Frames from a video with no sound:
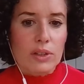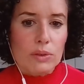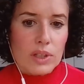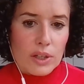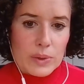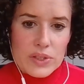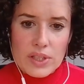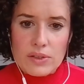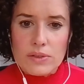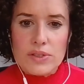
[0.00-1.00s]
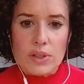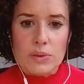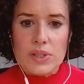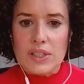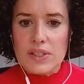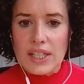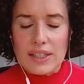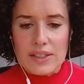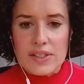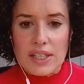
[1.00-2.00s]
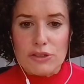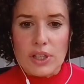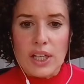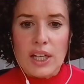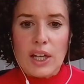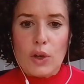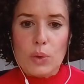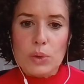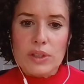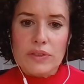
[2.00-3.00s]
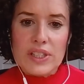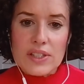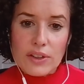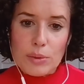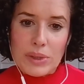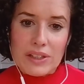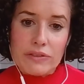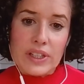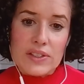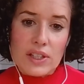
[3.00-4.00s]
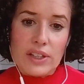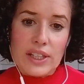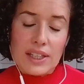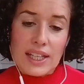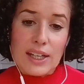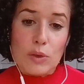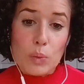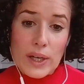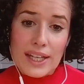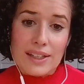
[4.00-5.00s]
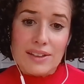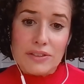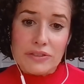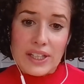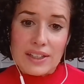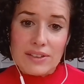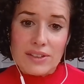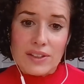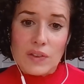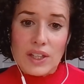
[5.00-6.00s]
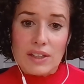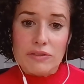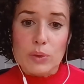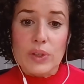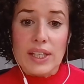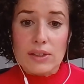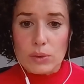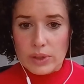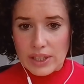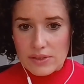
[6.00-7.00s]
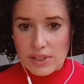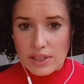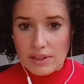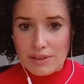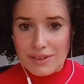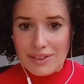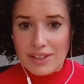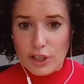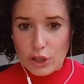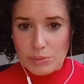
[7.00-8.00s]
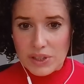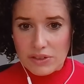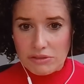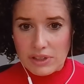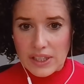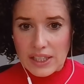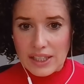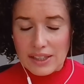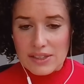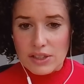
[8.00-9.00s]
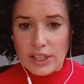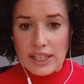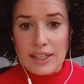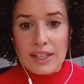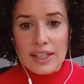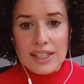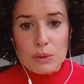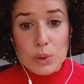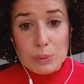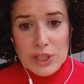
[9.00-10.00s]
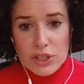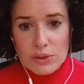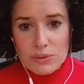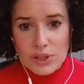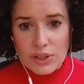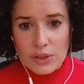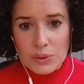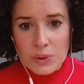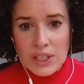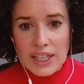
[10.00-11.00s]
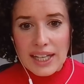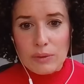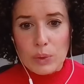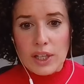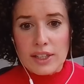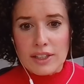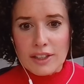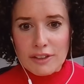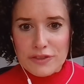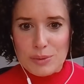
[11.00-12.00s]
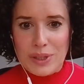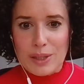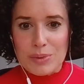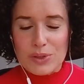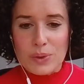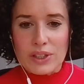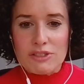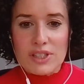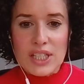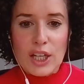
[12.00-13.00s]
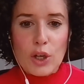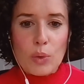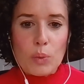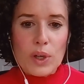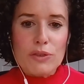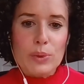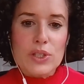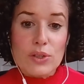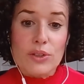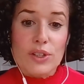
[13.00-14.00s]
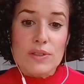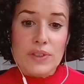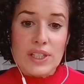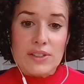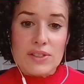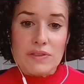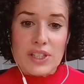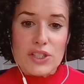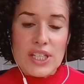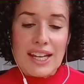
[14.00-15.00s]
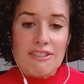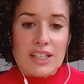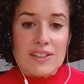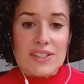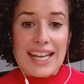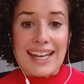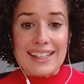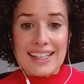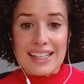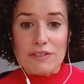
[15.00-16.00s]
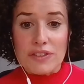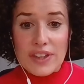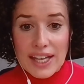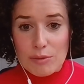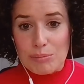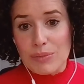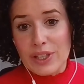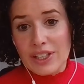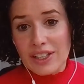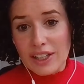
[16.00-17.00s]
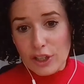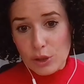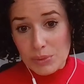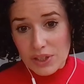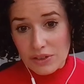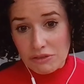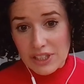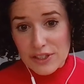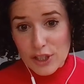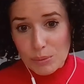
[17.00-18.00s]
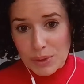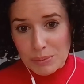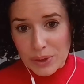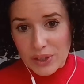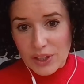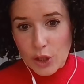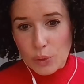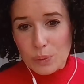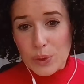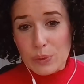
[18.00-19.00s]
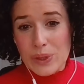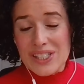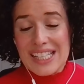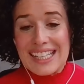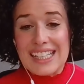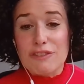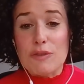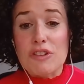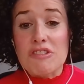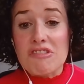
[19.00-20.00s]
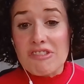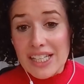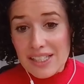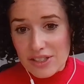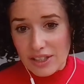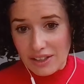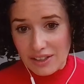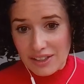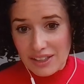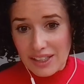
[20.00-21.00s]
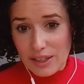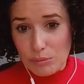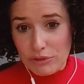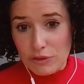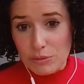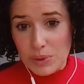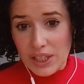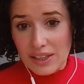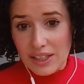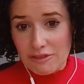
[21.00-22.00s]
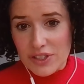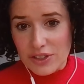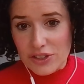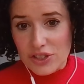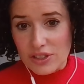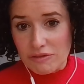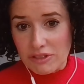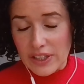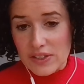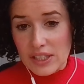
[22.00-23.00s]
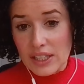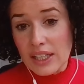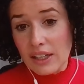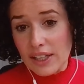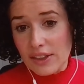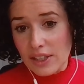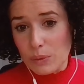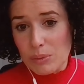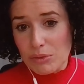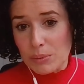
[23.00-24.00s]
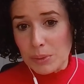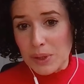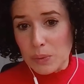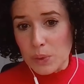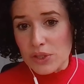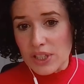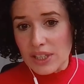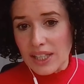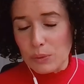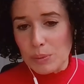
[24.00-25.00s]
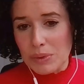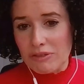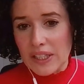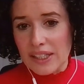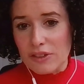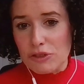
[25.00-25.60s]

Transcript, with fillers: you know, lower so salt intake, et cetera, all of these other benefits think outweigh the fact that therefore they're not getting omega three in their diet. Now, what we don't know, and what I'd love to be able to answer, is what if we took those vegans and vegetarians and gave them an omega three supplement? Would we see an even greater improvement in their reduction of risk? I think we probably would, and that would be really